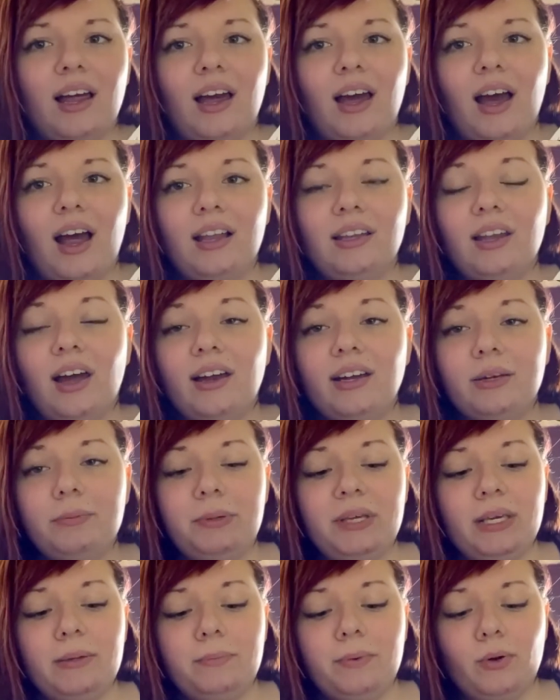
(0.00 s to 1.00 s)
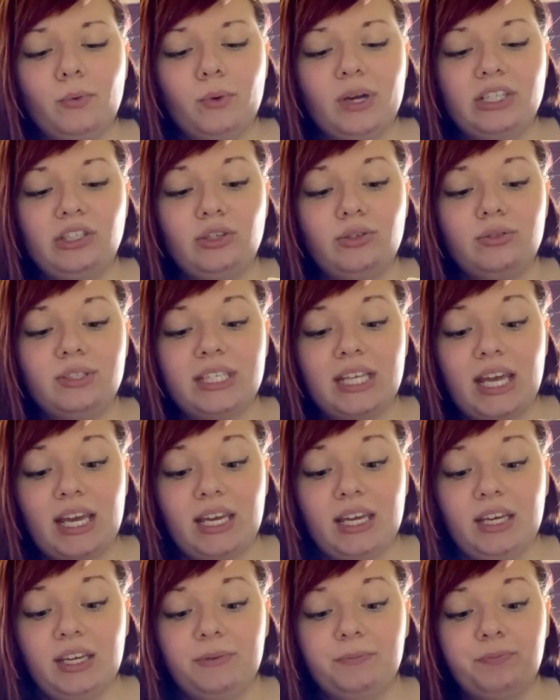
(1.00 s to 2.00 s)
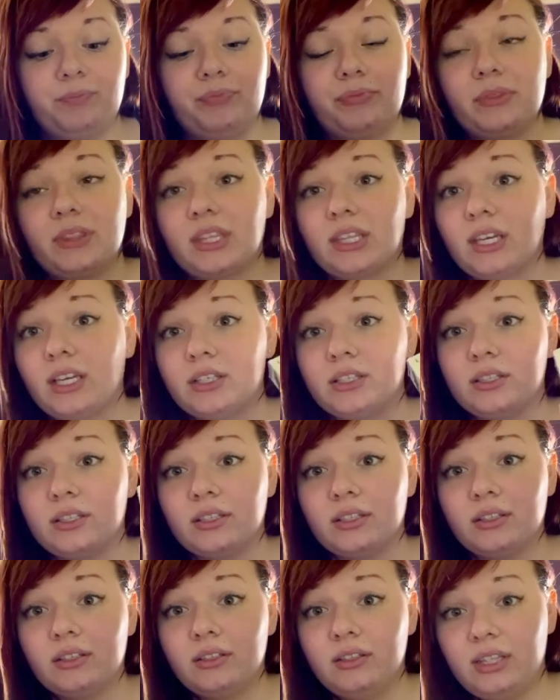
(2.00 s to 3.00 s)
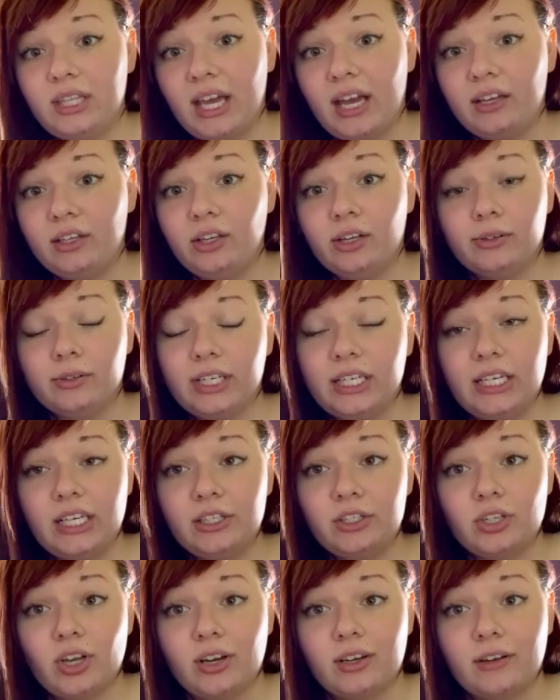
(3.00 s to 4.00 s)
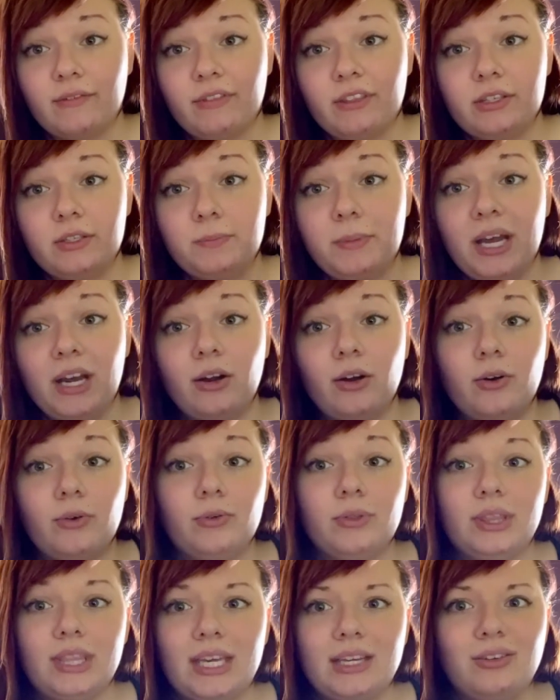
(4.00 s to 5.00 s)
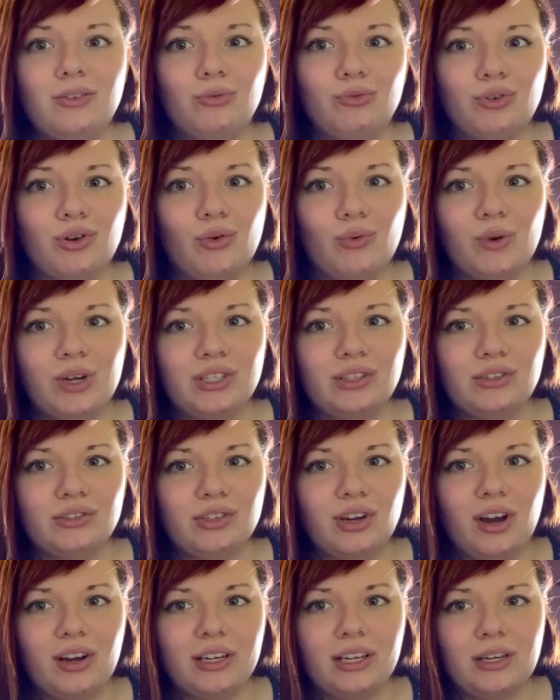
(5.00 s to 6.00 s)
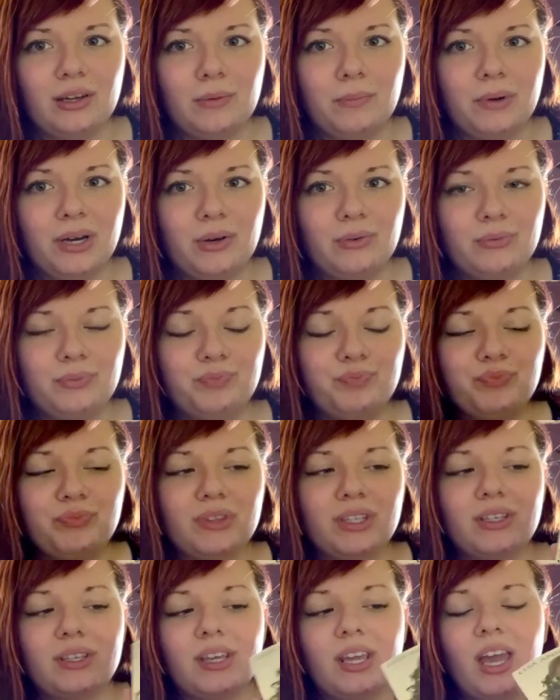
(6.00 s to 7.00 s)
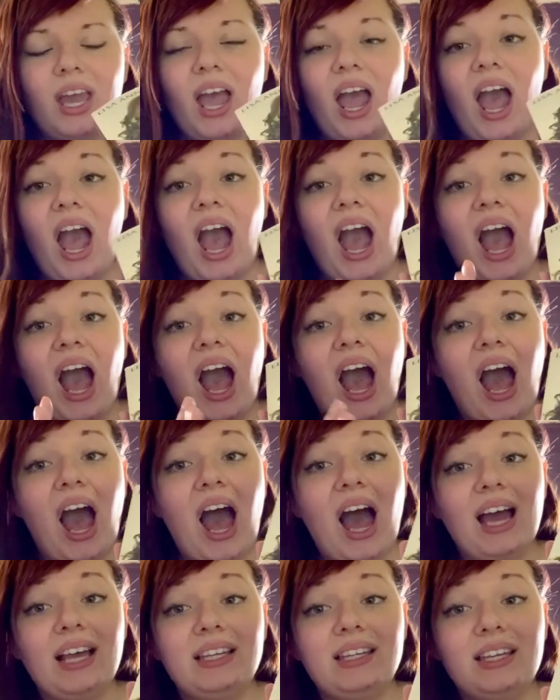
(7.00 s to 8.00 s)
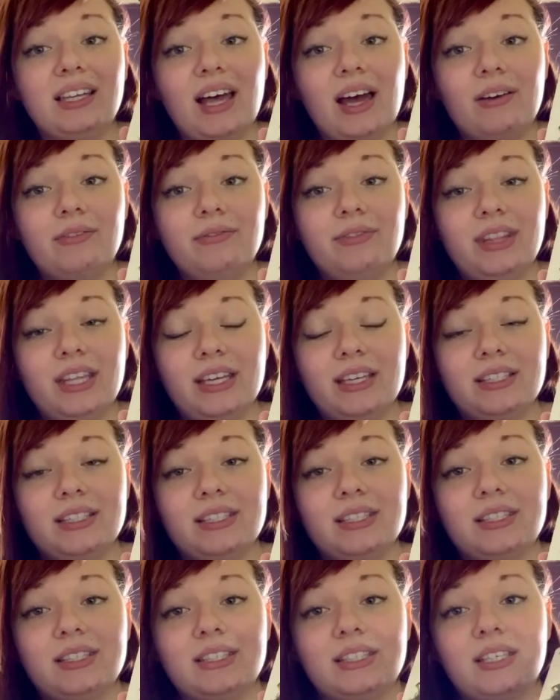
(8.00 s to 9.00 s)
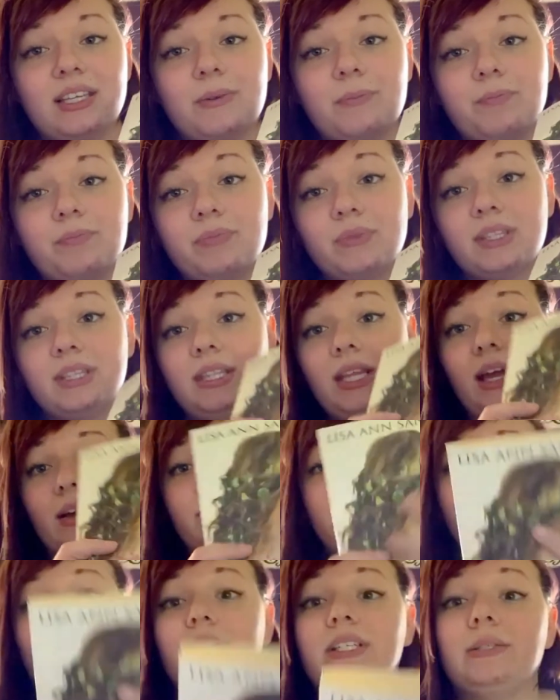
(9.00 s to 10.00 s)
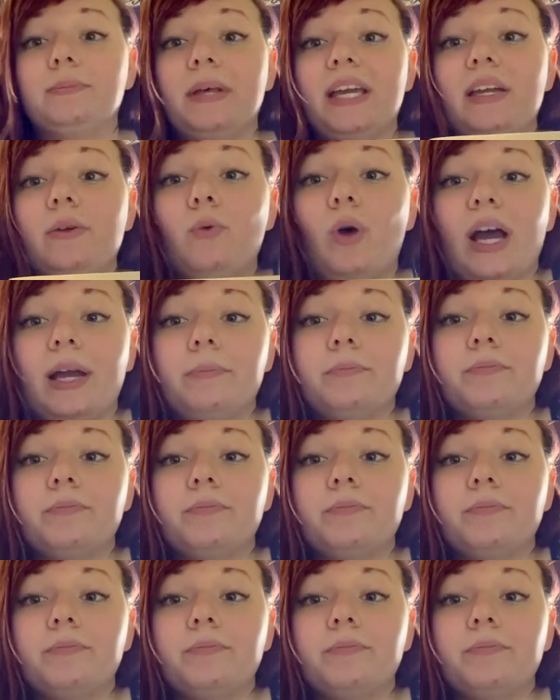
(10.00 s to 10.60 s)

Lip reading: a lot of people, when you say that you're reading Song of the Sparrow, they don't know what you're talking about. I love this. Now, to explain why.